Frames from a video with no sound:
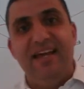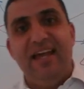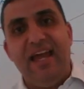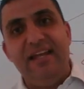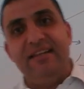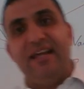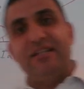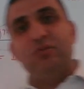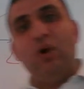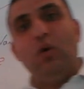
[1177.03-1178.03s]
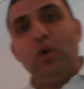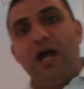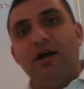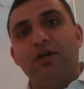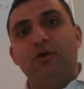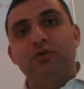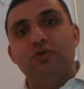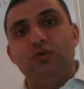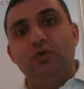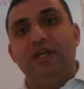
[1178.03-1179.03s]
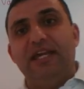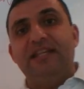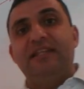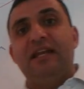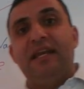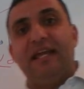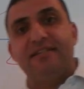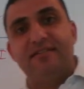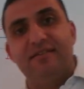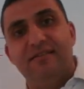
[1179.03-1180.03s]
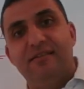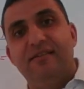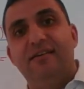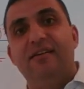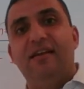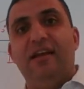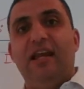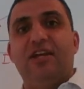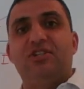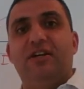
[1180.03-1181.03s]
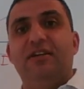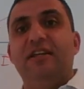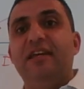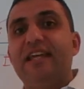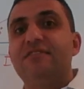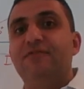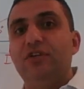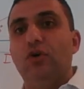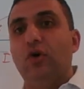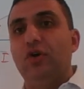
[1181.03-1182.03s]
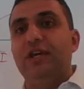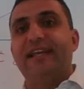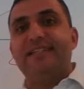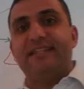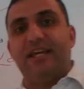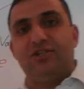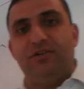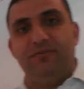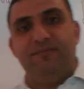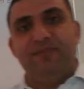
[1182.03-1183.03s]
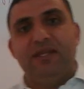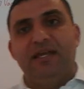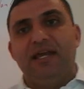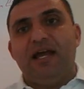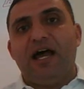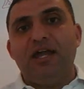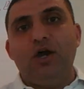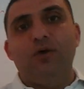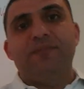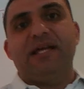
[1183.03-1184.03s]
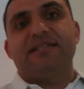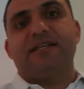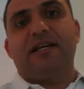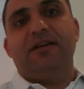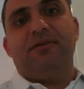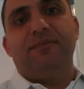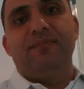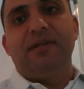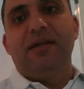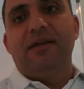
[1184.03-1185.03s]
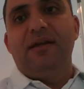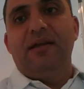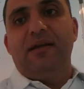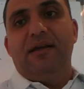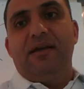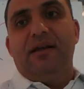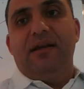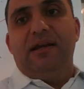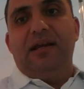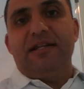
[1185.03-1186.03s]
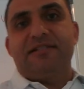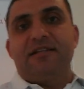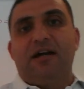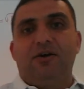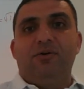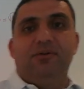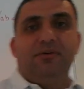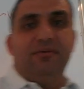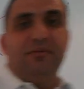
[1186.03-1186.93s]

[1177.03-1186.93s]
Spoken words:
And that's what we are going to do in the next lecture, next video, or next section. I hope that's clear. Let's now